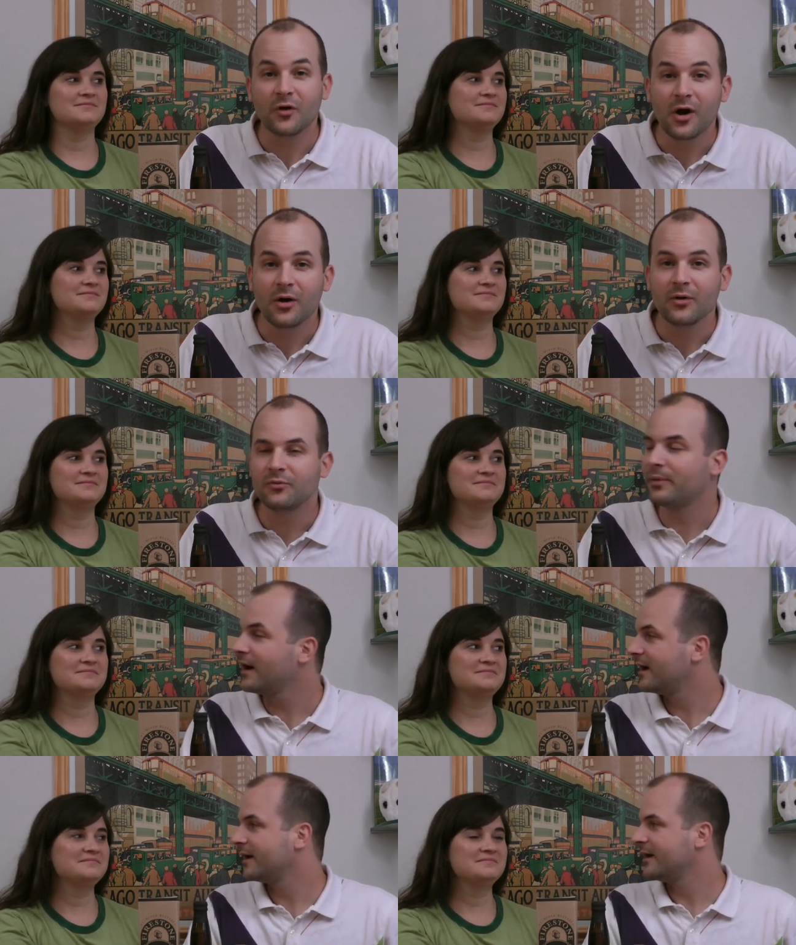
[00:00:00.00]
Speaker 1: a row
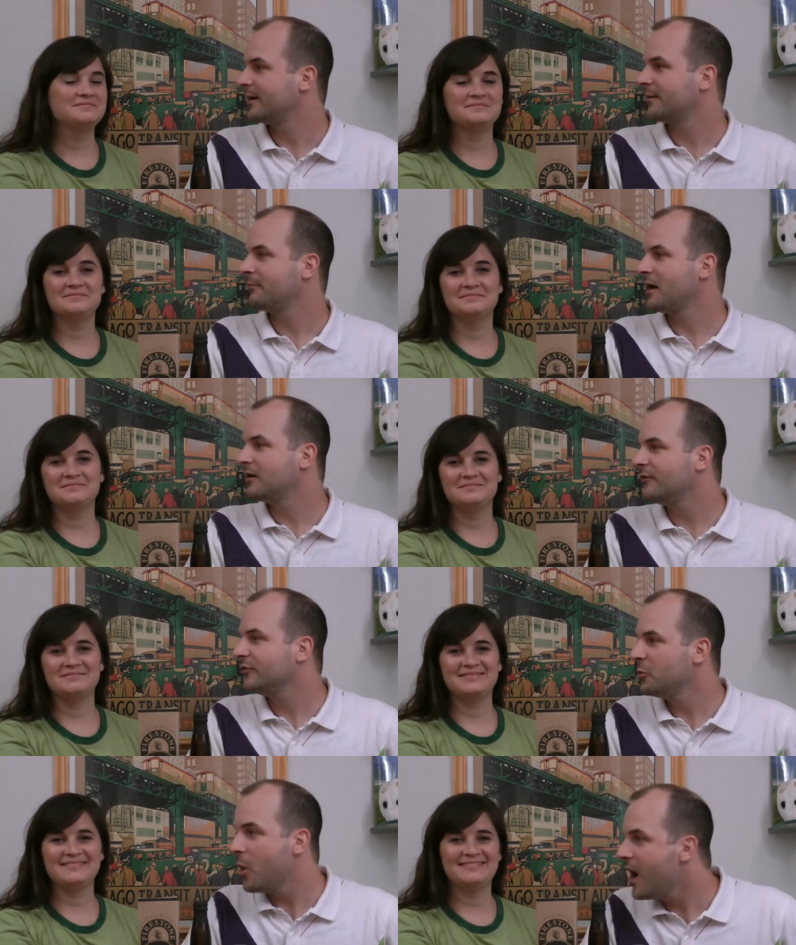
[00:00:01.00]
by my
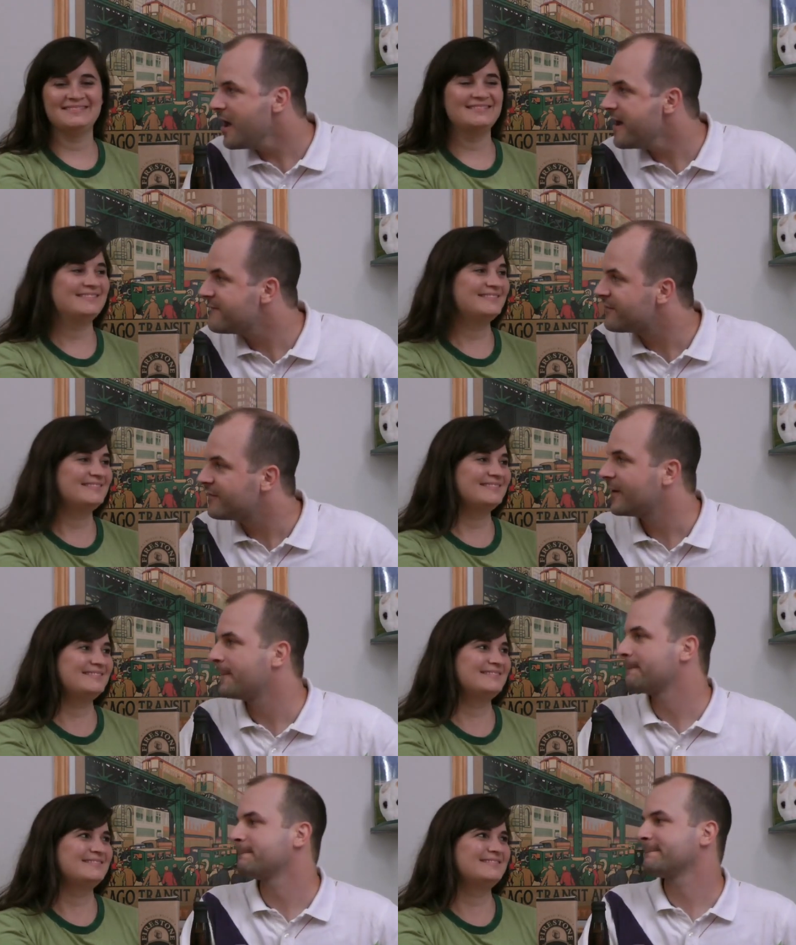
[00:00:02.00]
lovely wife,
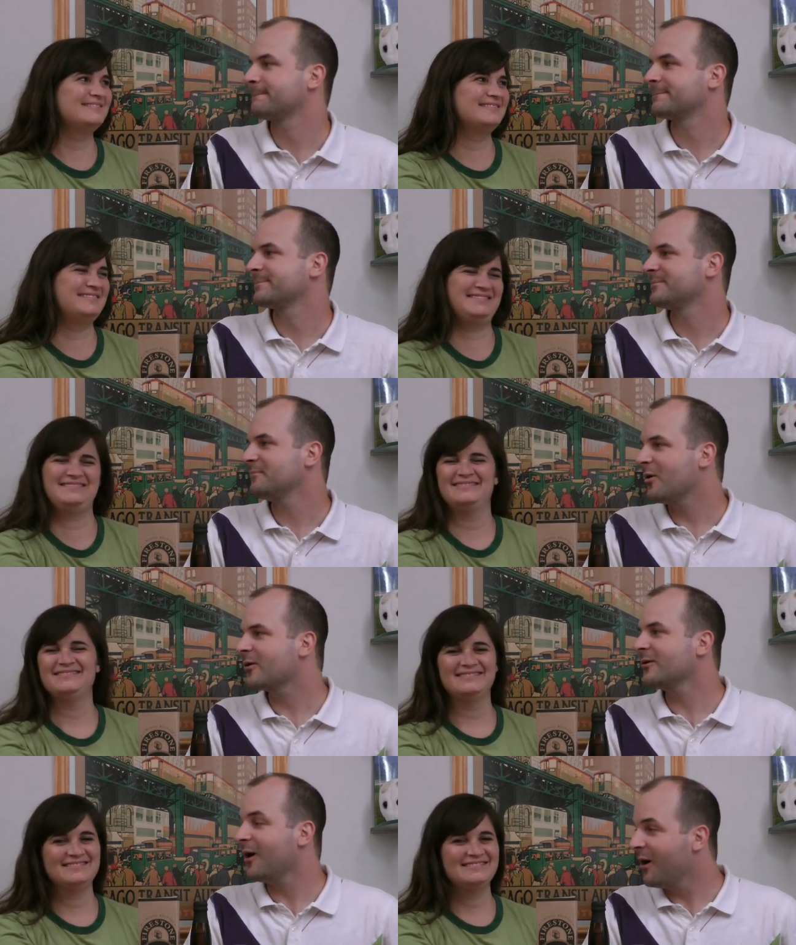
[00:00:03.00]

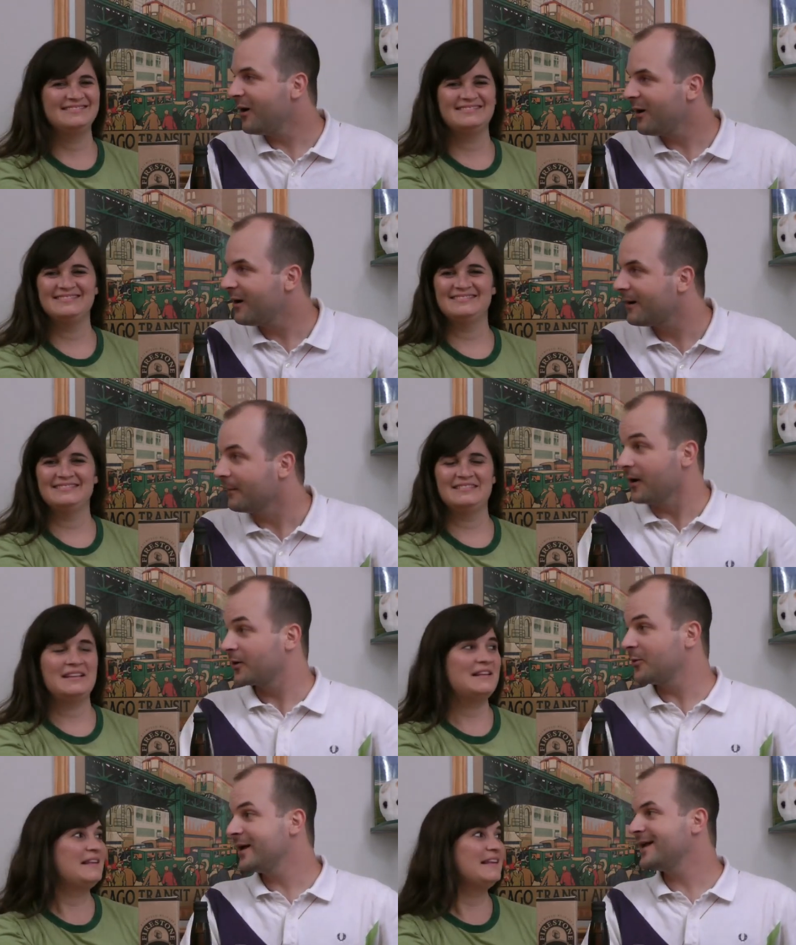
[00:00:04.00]
Margaret Hall. Uh,
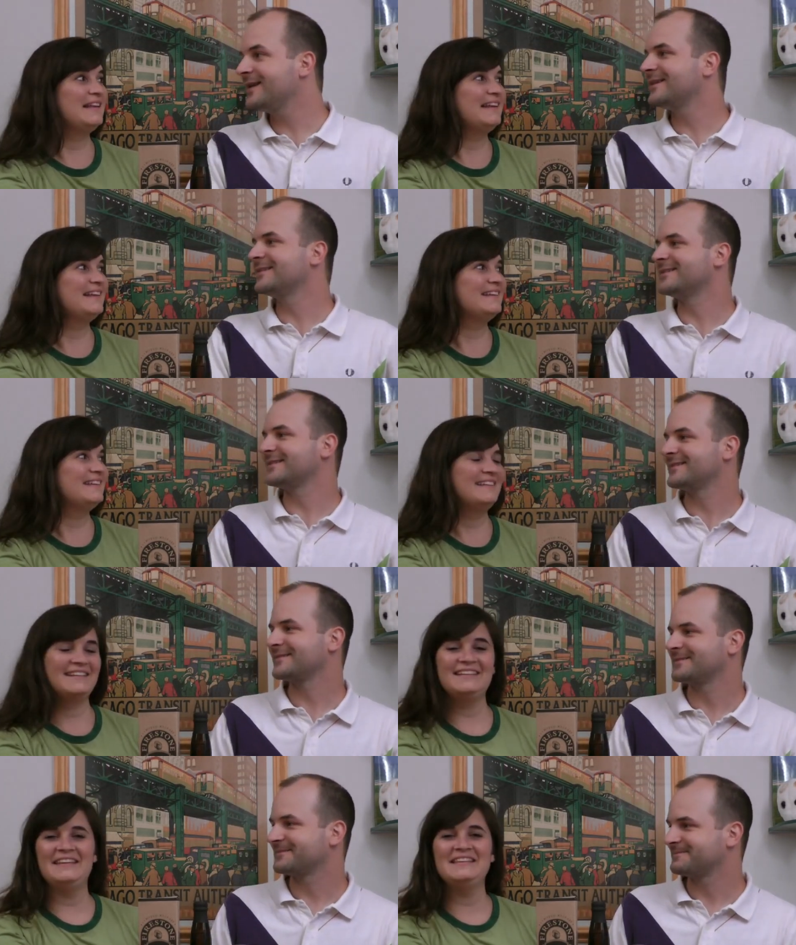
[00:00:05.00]
Quinn.
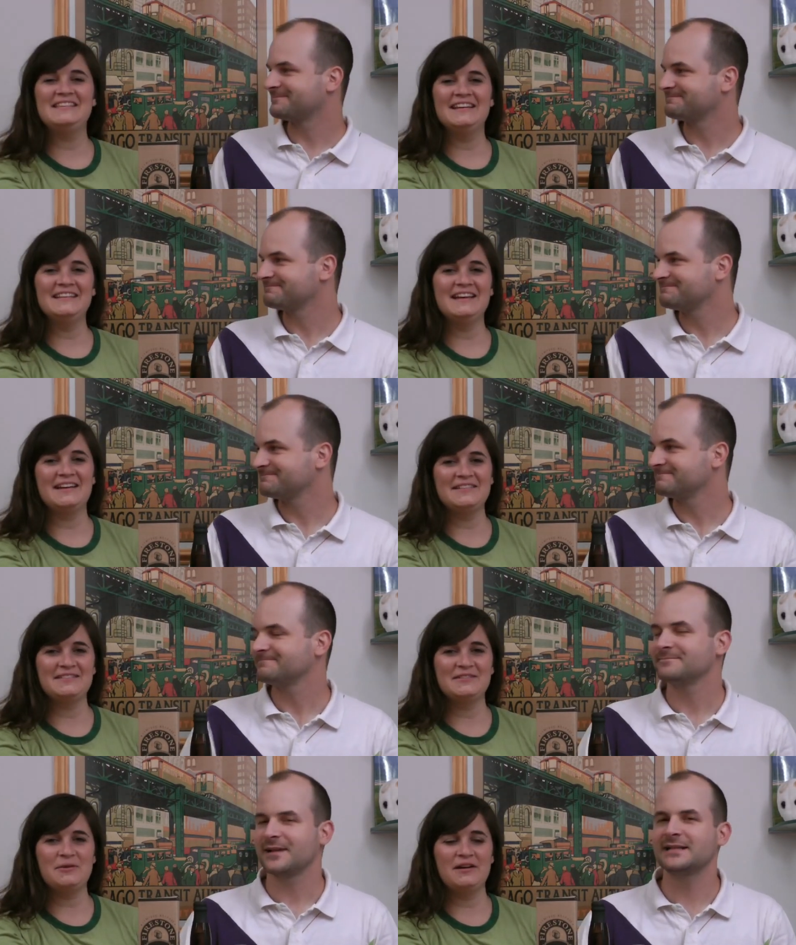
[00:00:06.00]
Speaker 2: He's done that
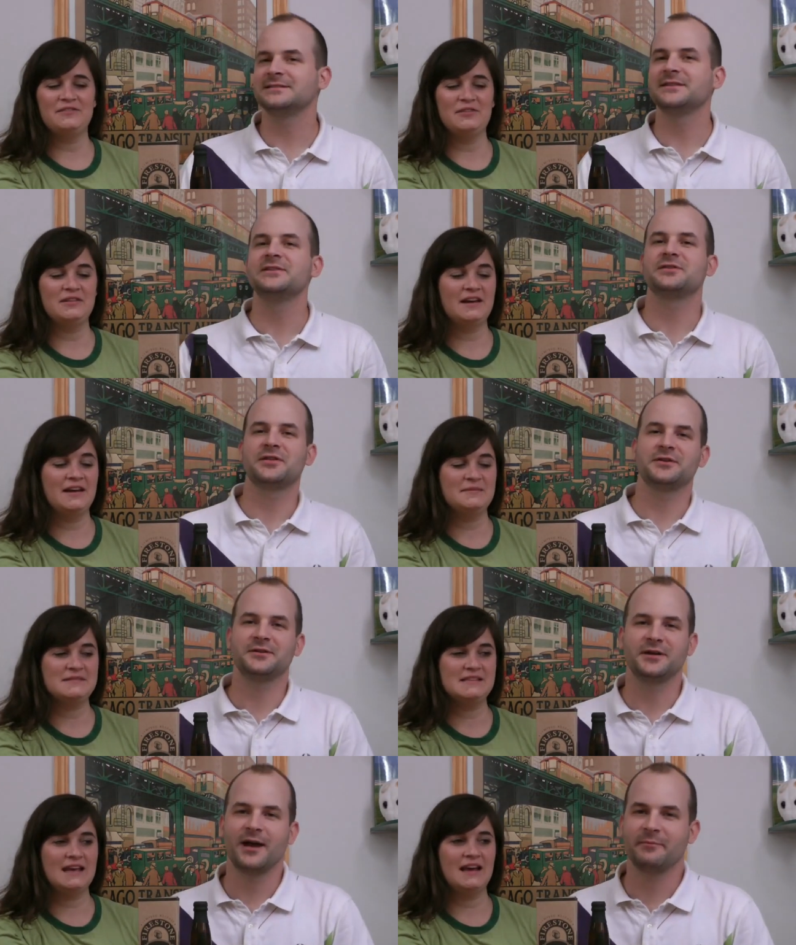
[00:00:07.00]
Speaker 1: quite a few times. That's at least the
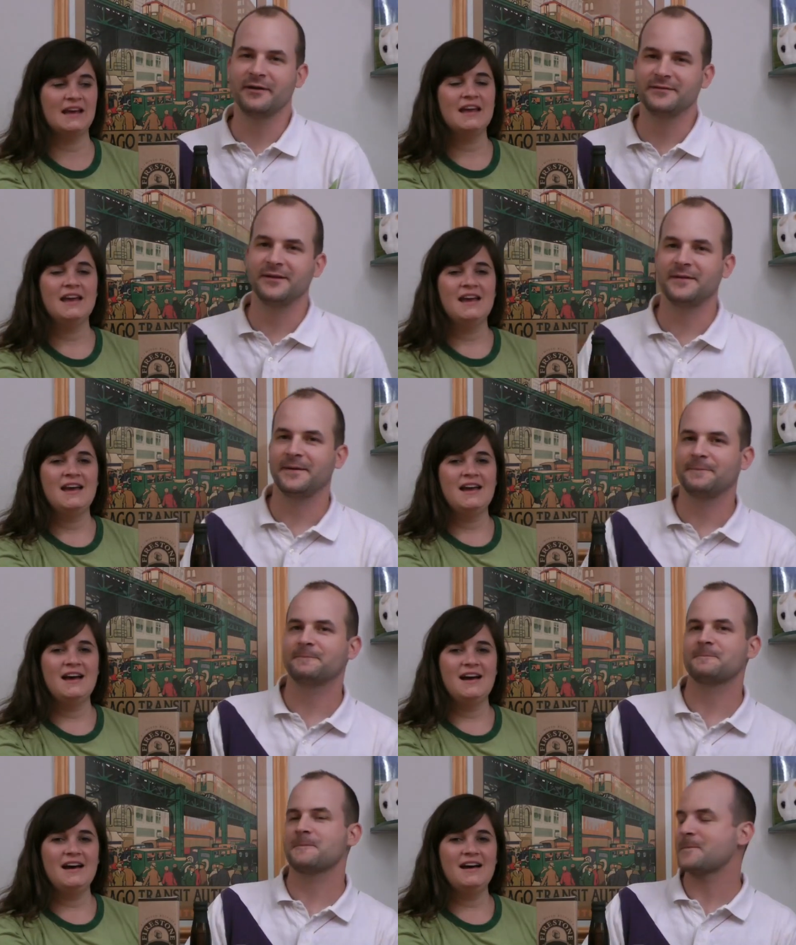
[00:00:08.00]
third time I've done that.
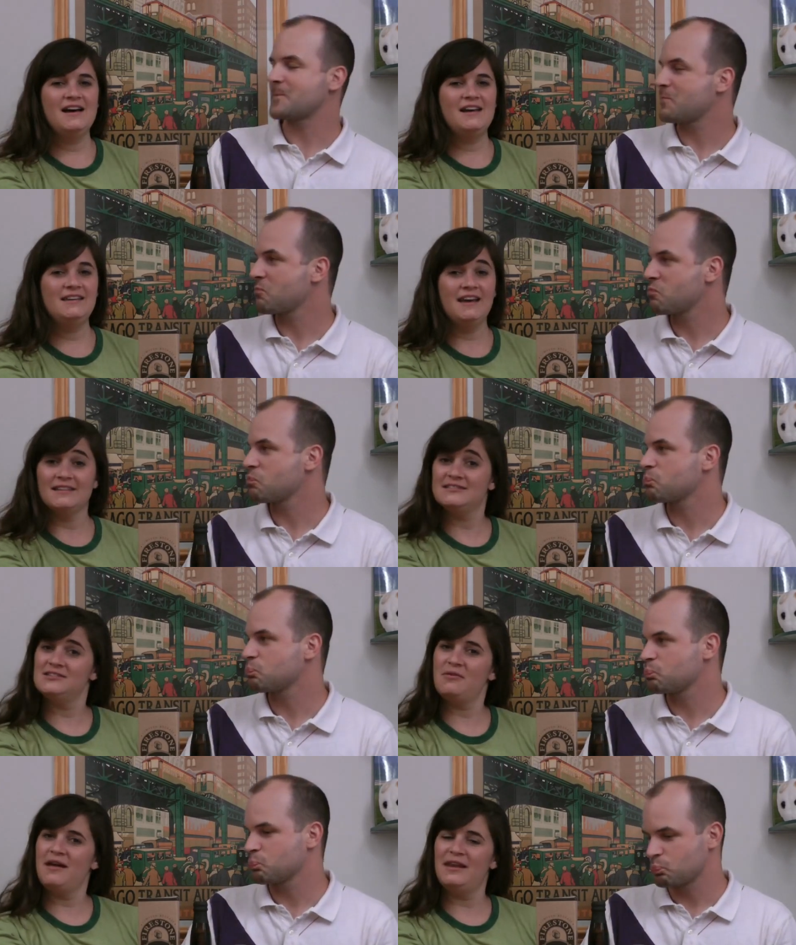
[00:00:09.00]
Speaker 2: Uh, yeah.
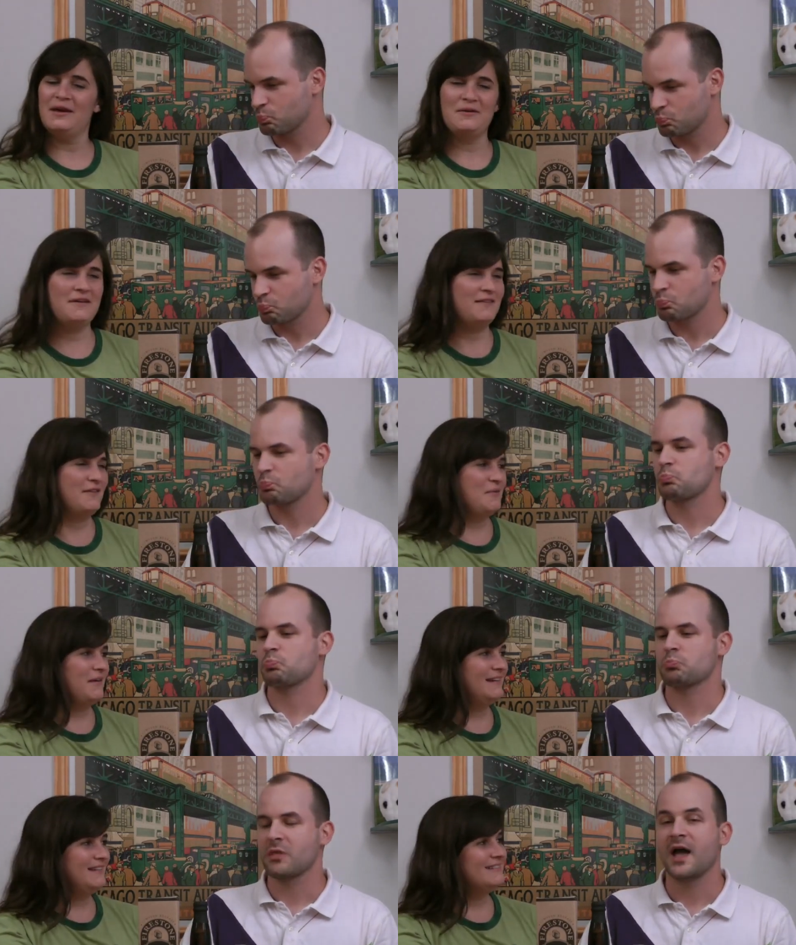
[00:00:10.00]
So hello
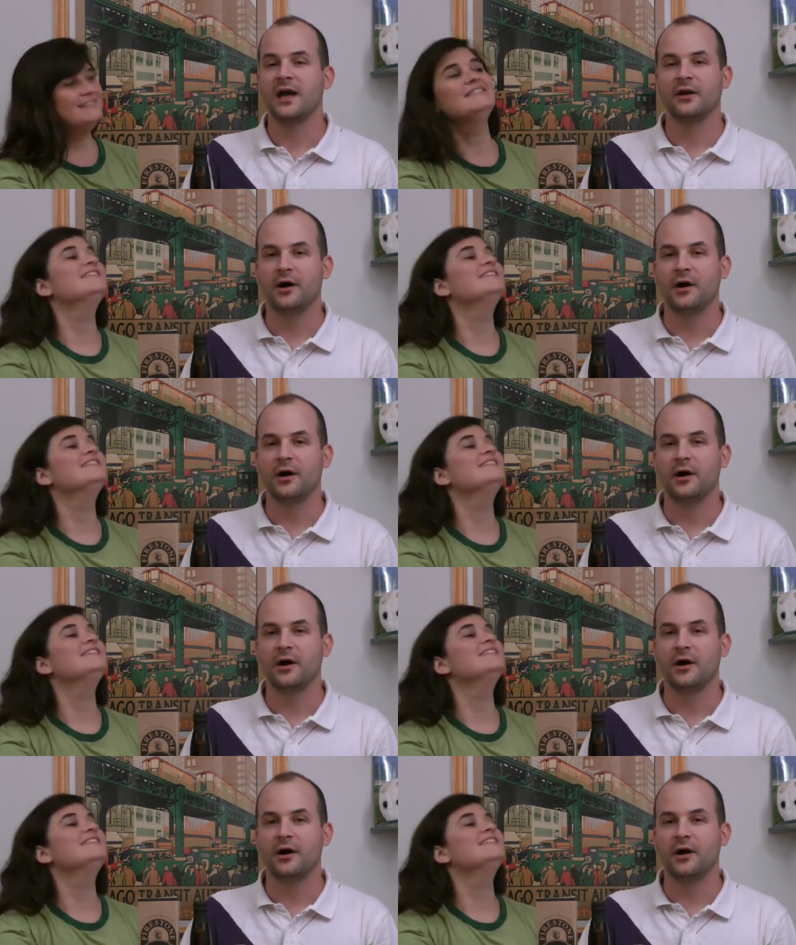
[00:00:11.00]
everyone.
Speaker 1: And